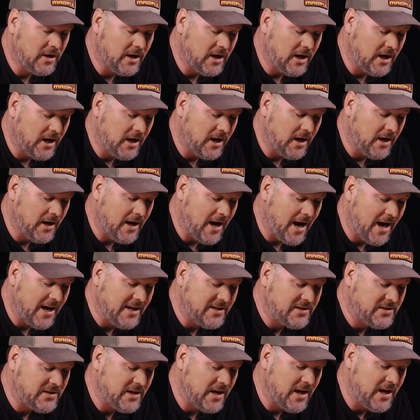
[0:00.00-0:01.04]
I
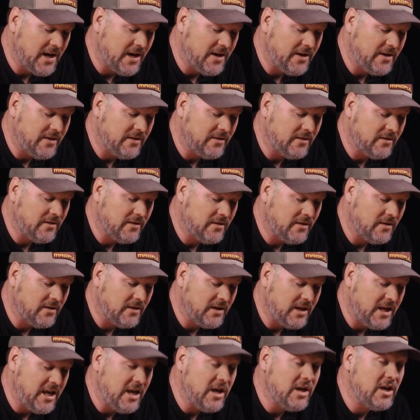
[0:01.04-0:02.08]
said,
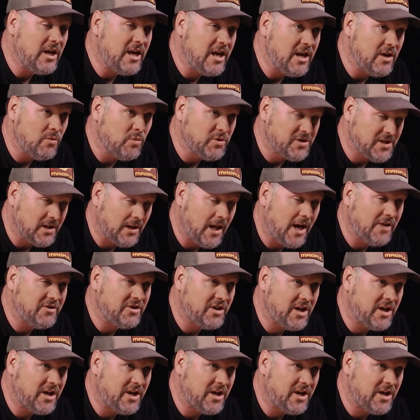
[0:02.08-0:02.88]
he was allowed